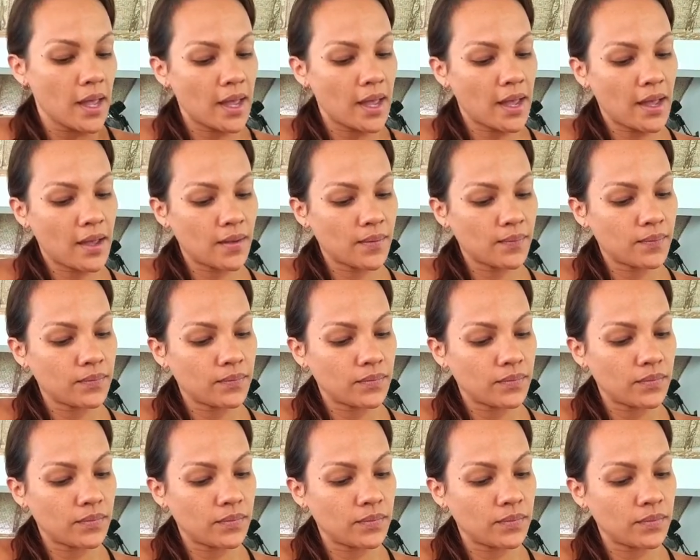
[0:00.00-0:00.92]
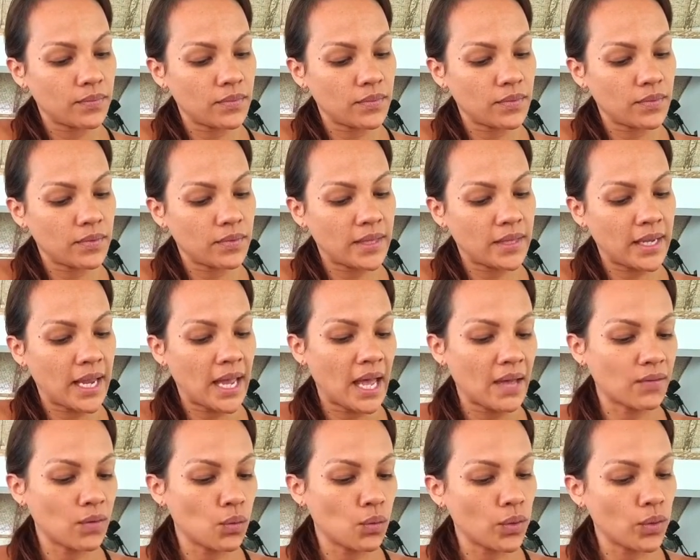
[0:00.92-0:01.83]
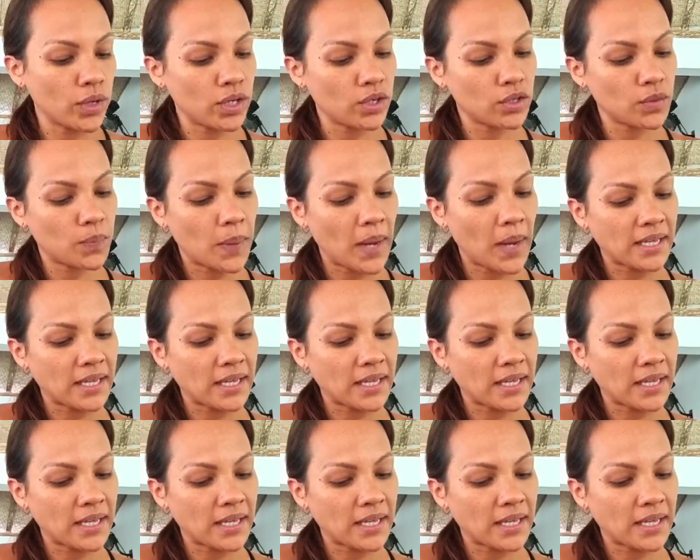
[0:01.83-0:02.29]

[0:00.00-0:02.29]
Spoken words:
They have a weird